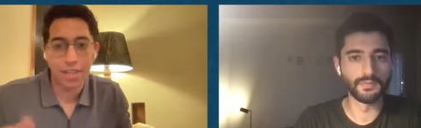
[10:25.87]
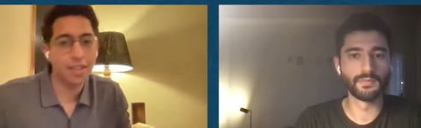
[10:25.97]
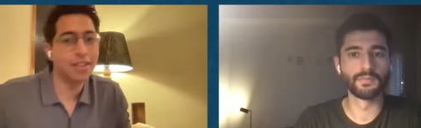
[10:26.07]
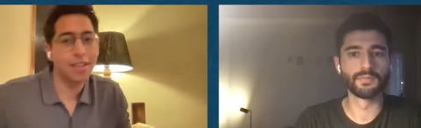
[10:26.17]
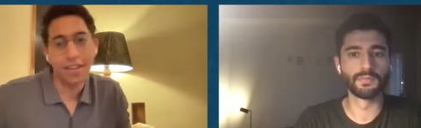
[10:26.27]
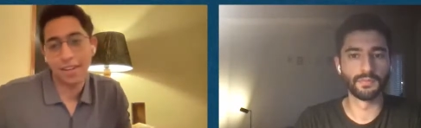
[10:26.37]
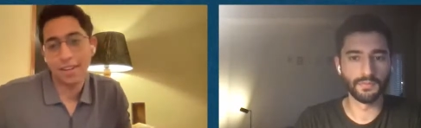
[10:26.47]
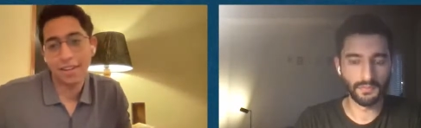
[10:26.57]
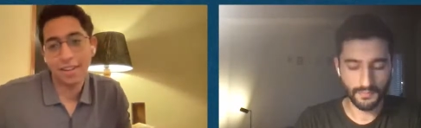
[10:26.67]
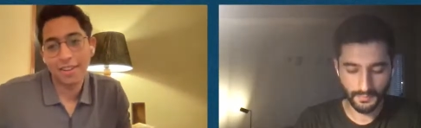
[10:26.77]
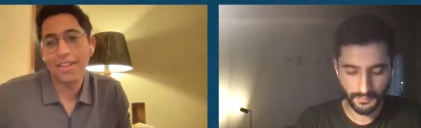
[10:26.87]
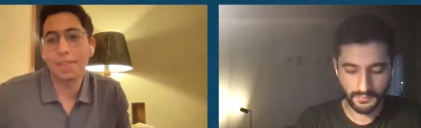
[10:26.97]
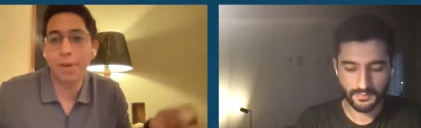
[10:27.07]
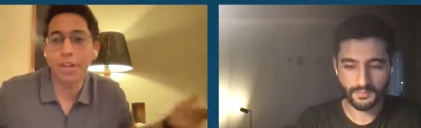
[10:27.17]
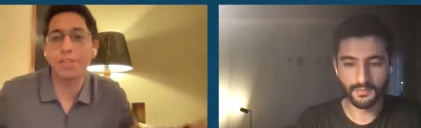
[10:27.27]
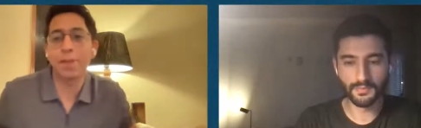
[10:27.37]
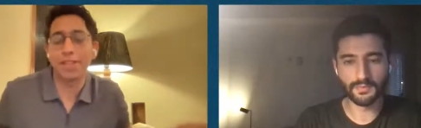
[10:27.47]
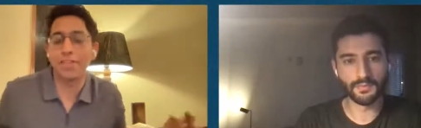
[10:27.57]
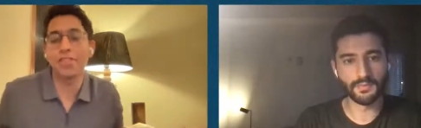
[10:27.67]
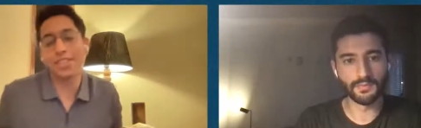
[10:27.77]
Speaker 1: day, then it's mm-hmm. better
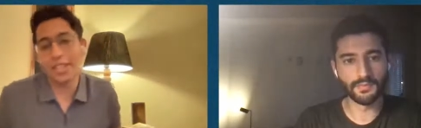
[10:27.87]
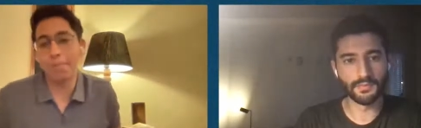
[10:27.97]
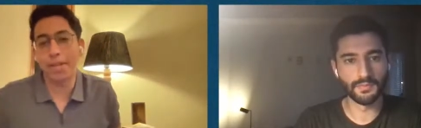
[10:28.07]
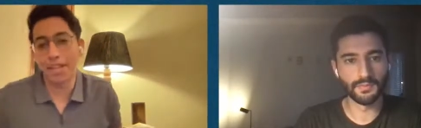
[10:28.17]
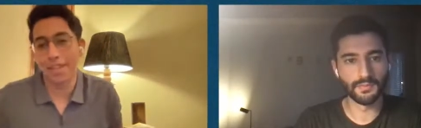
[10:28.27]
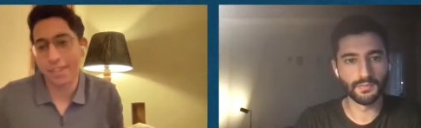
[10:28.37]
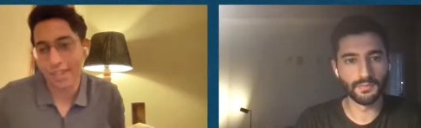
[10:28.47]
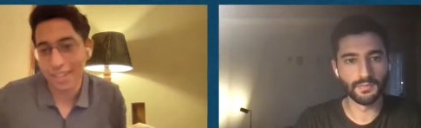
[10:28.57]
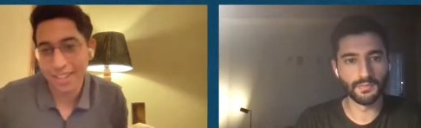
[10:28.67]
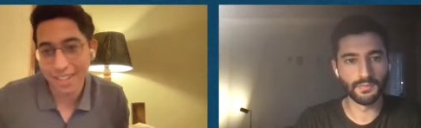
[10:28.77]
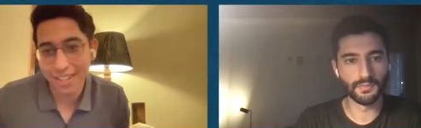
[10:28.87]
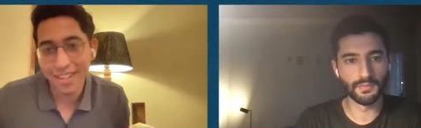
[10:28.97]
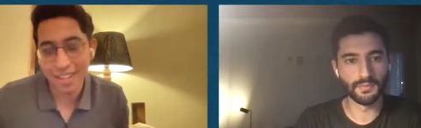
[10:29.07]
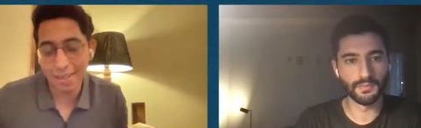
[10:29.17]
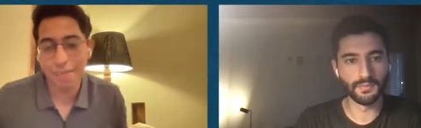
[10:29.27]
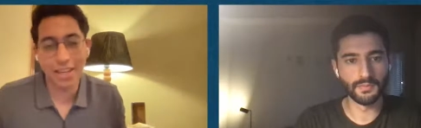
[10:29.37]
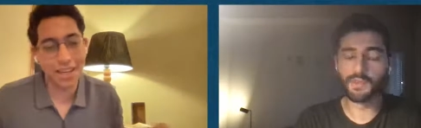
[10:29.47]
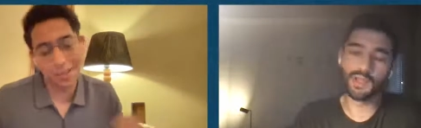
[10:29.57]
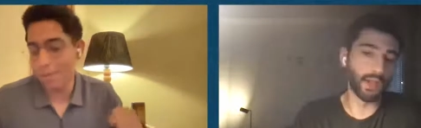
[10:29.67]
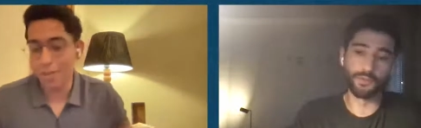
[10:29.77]
spent than just sleeping in, right? And
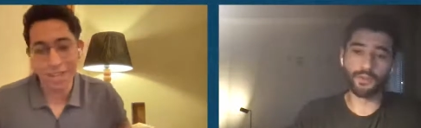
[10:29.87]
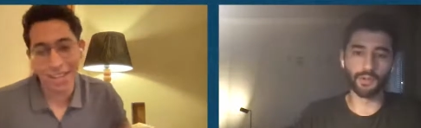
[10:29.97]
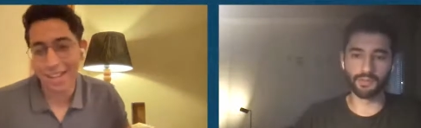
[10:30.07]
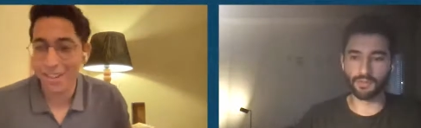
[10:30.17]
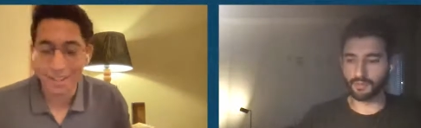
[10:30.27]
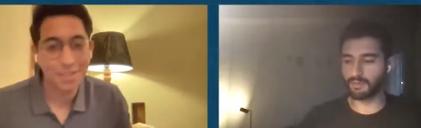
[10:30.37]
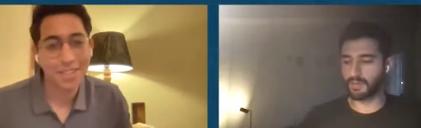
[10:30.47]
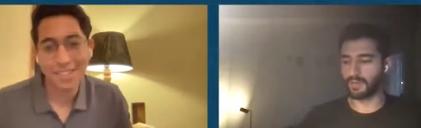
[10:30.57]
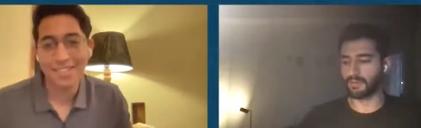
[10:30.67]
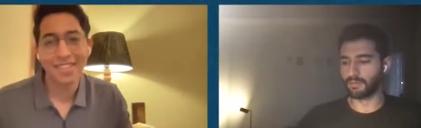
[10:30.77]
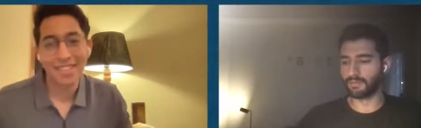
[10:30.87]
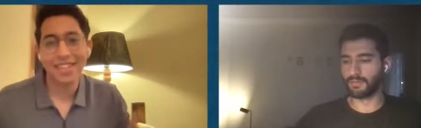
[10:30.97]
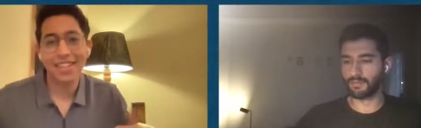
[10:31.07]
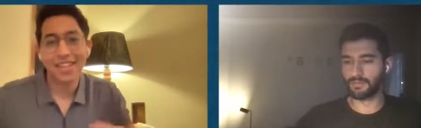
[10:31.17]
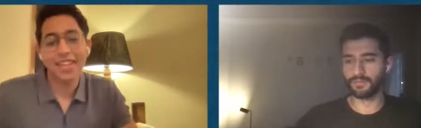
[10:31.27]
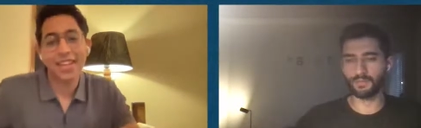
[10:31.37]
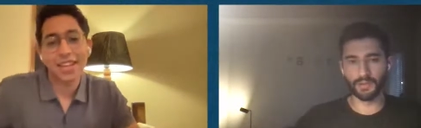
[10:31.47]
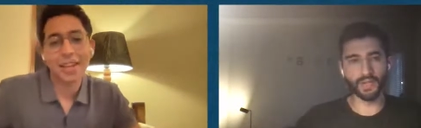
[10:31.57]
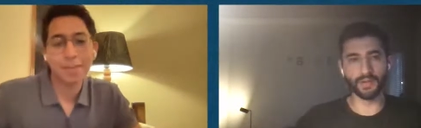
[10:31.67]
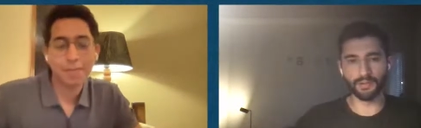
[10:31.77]
being yeah, like, yeah, oh, of course, yeah,
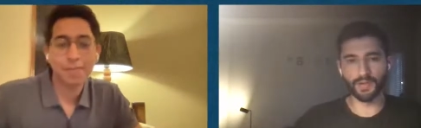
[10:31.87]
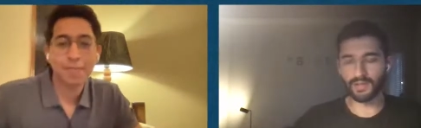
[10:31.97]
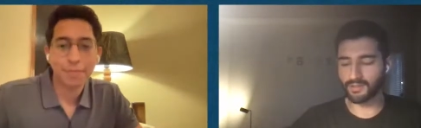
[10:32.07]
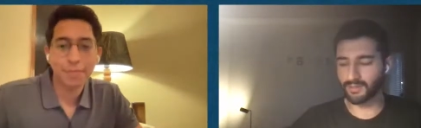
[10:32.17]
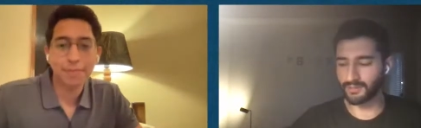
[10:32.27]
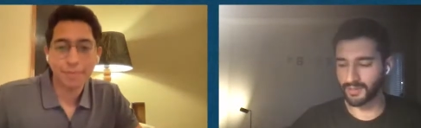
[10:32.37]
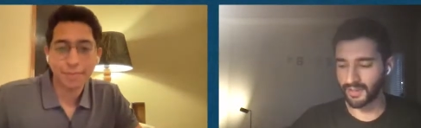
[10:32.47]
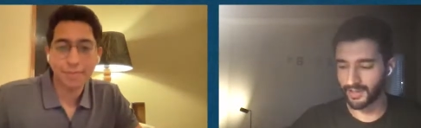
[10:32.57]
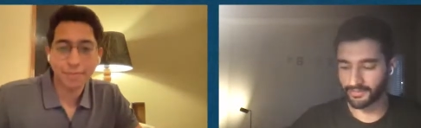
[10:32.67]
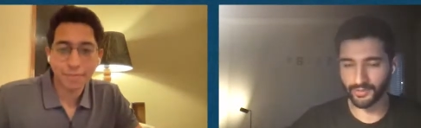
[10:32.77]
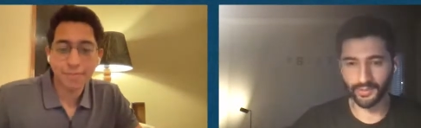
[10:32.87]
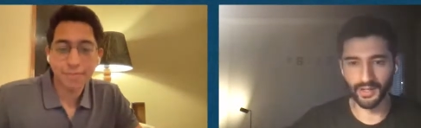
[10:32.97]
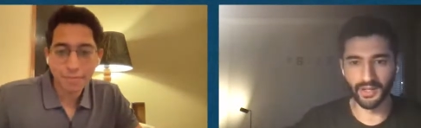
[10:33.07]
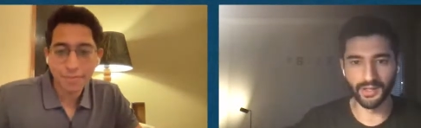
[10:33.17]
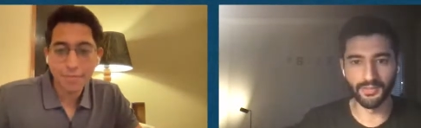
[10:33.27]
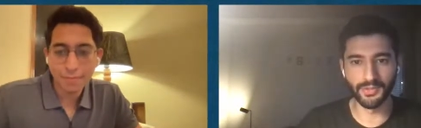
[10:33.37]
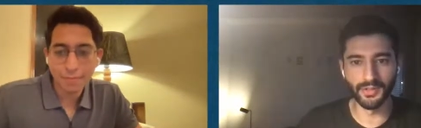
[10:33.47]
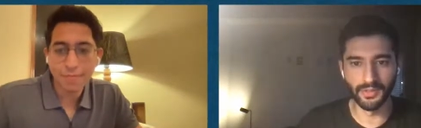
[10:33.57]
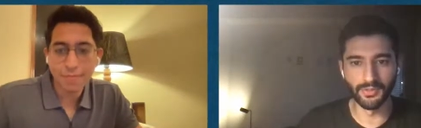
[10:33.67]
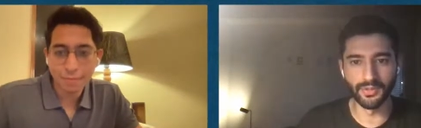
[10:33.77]
Speaker 2: yeah, very nicely put. Absolutely, I
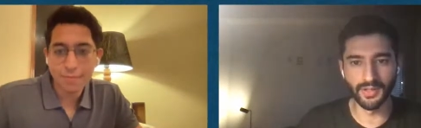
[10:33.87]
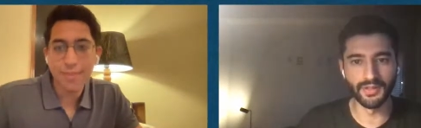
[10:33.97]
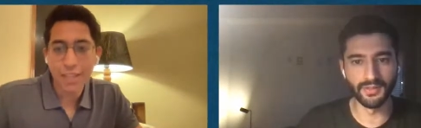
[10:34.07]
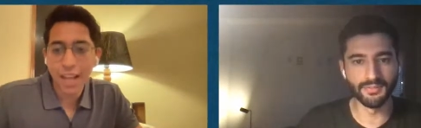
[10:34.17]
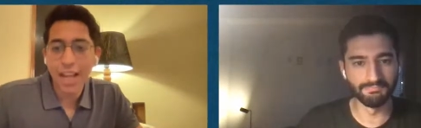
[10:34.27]
definitely agree with that.